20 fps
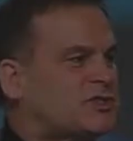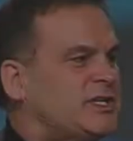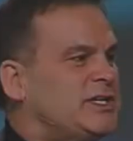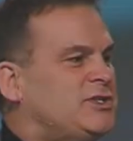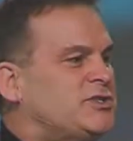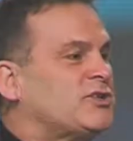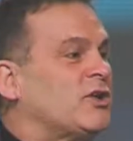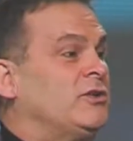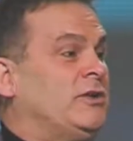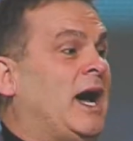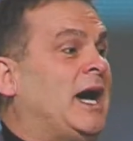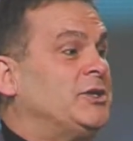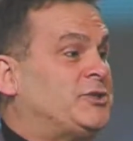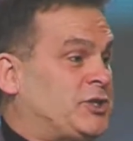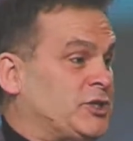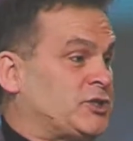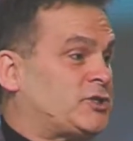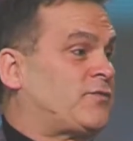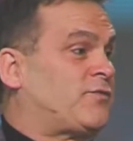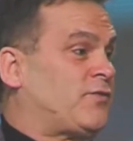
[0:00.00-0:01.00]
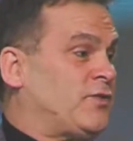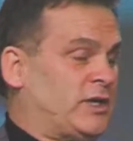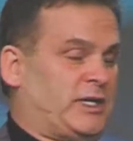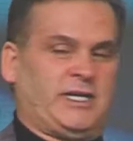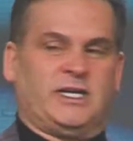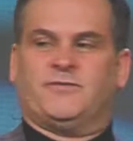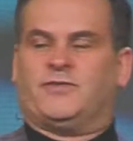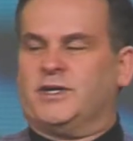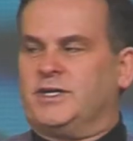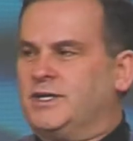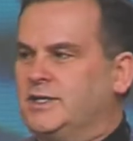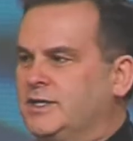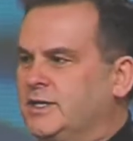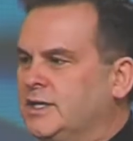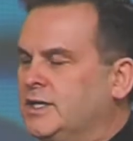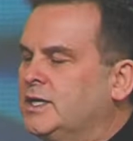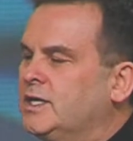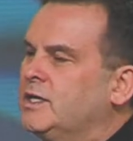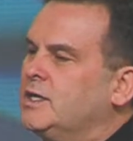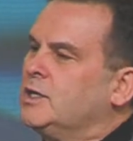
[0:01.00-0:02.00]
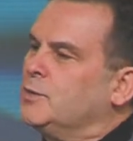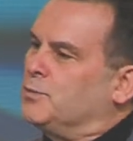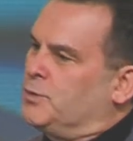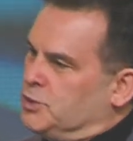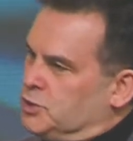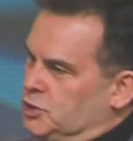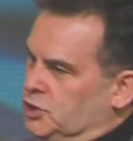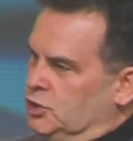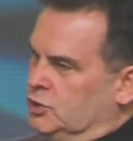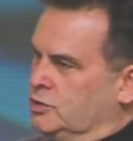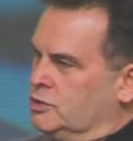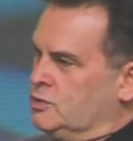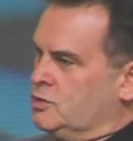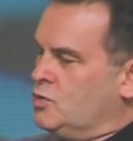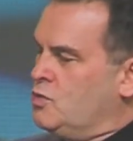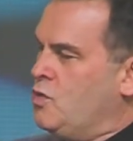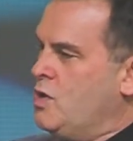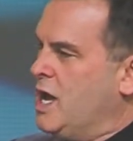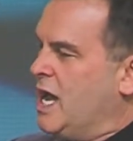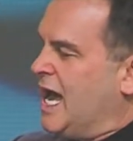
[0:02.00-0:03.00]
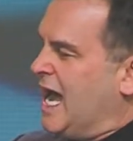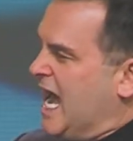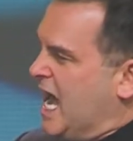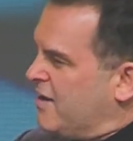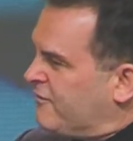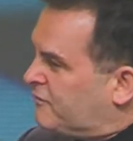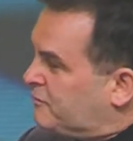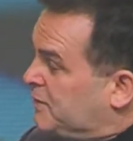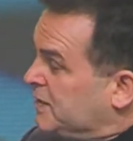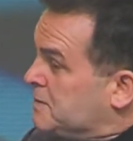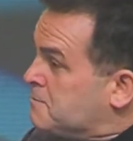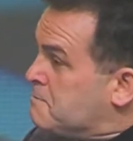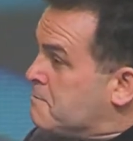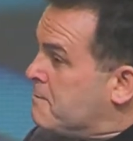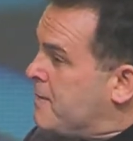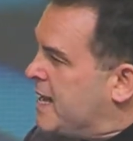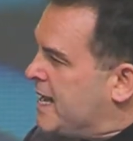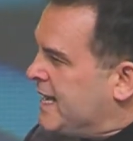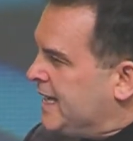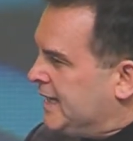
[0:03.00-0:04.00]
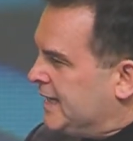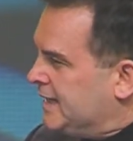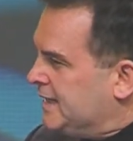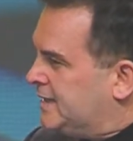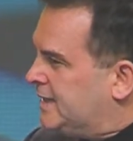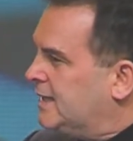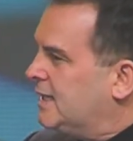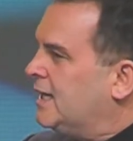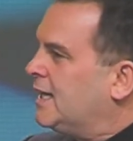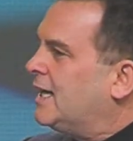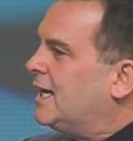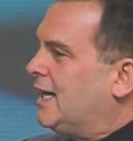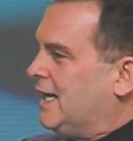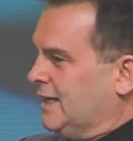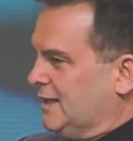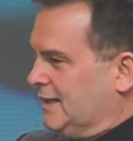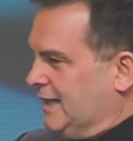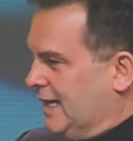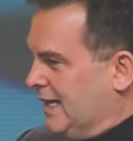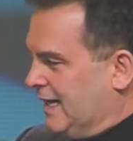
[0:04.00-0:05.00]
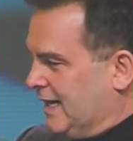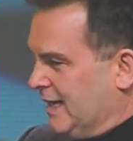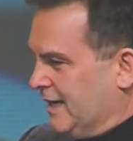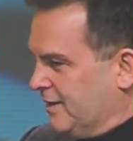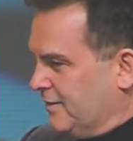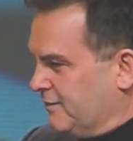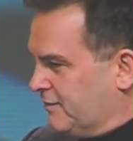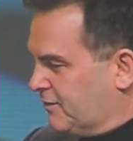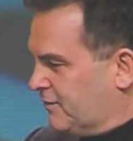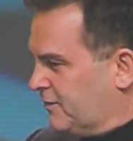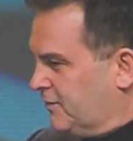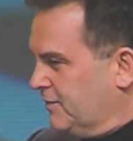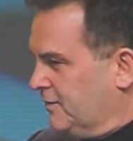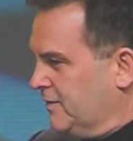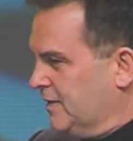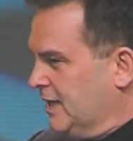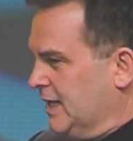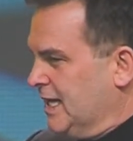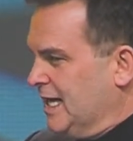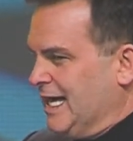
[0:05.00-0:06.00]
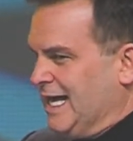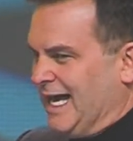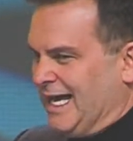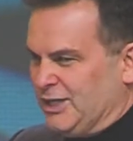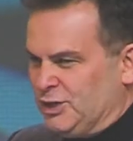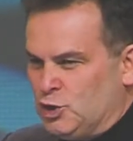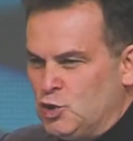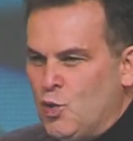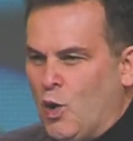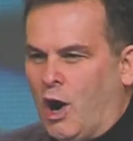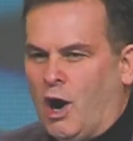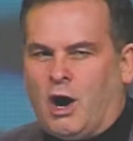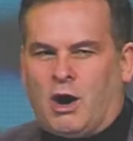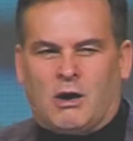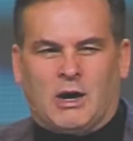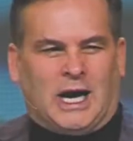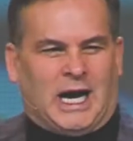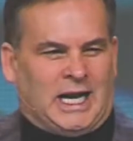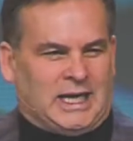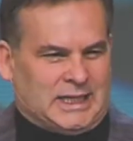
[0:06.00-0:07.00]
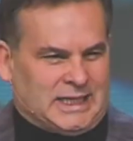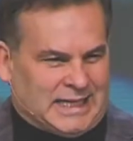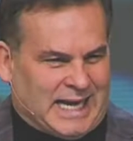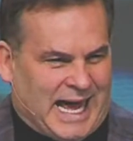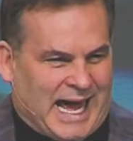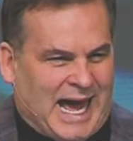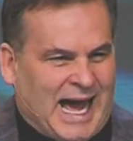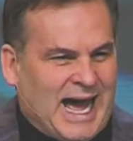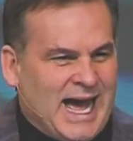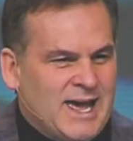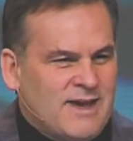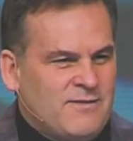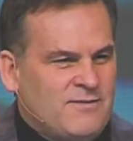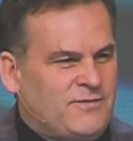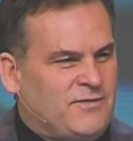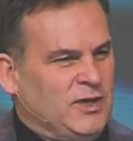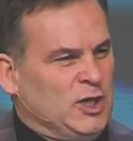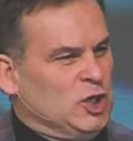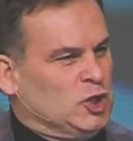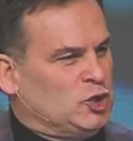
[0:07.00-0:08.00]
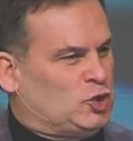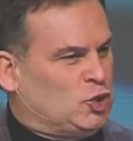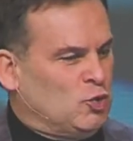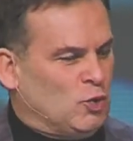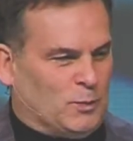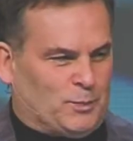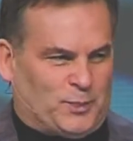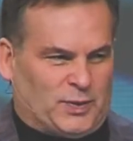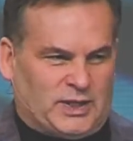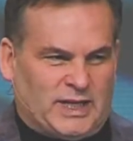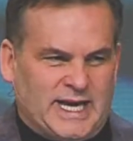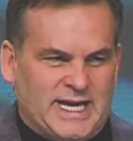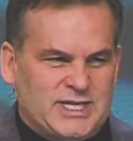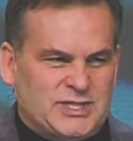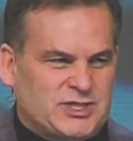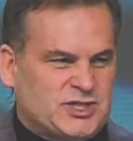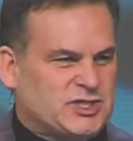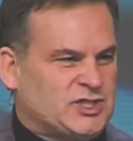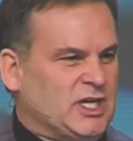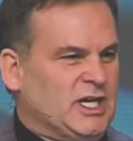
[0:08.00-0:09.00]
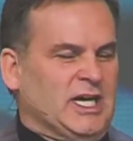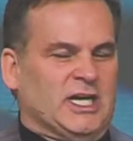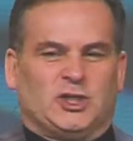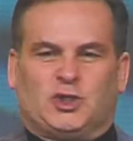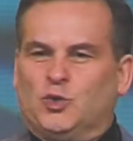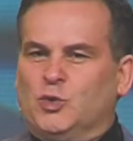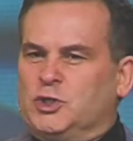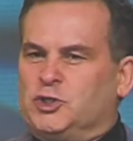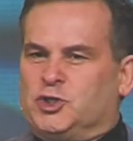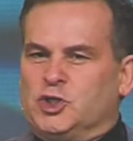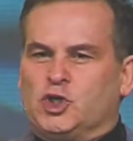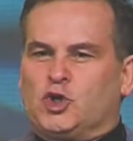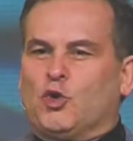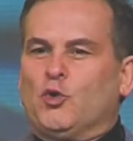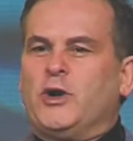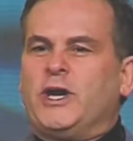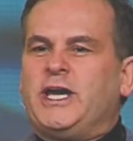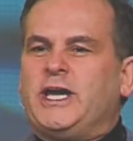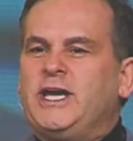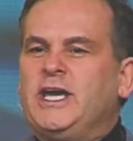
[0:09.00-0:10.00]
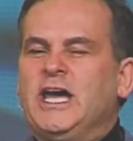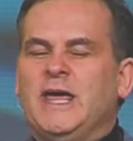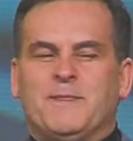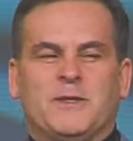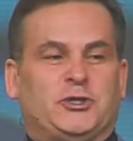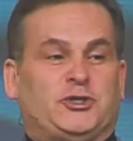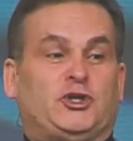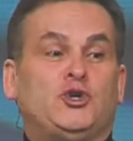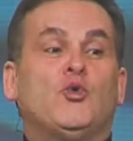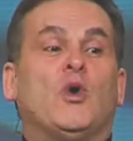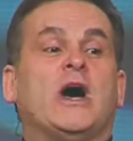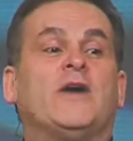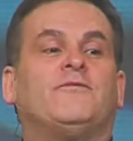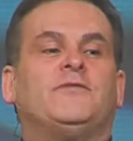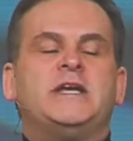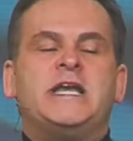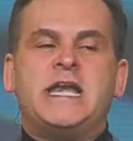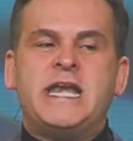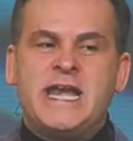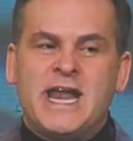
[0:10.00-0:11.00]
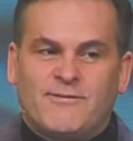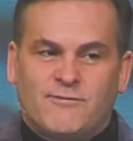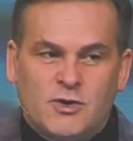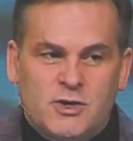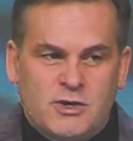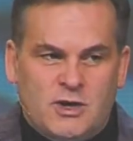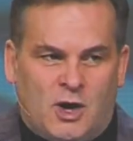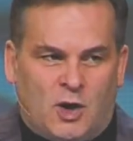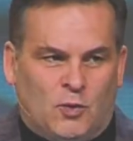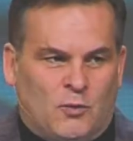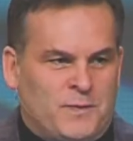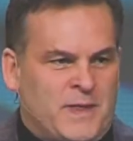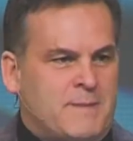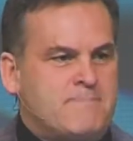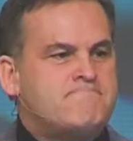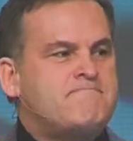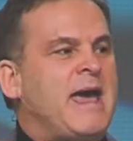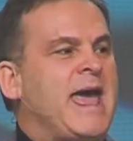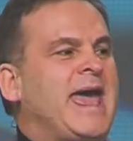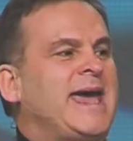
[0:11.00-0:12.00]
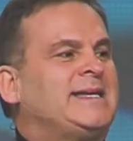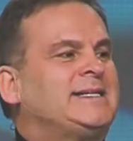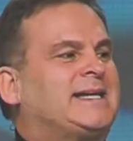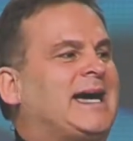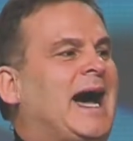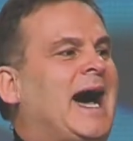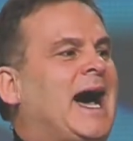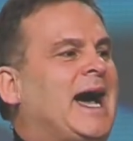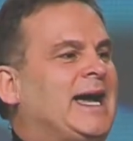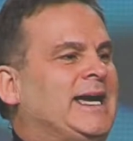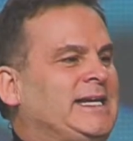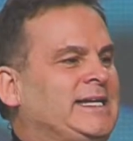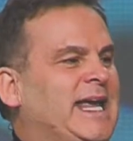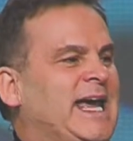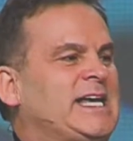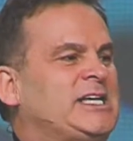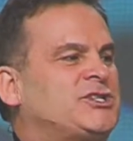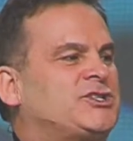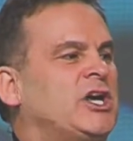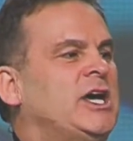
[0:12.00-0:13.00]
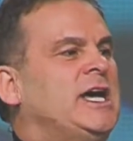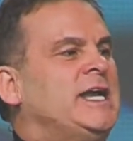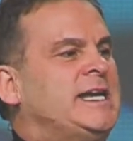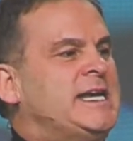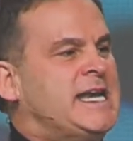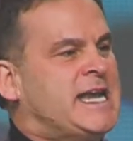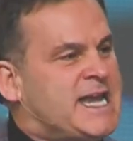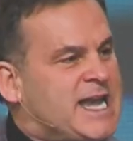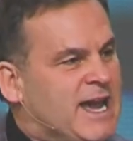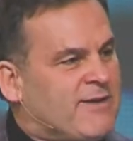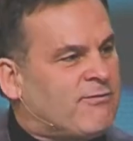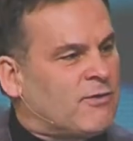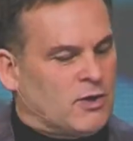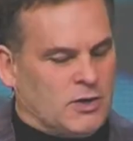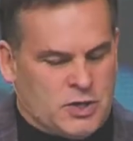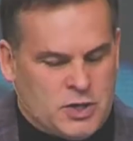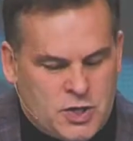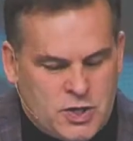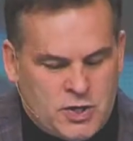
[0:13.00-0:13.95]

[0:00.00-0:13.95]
sins are not just forgiven, but you have been made alive. You are alive to a place, to a degree that you have never known, that mankind has never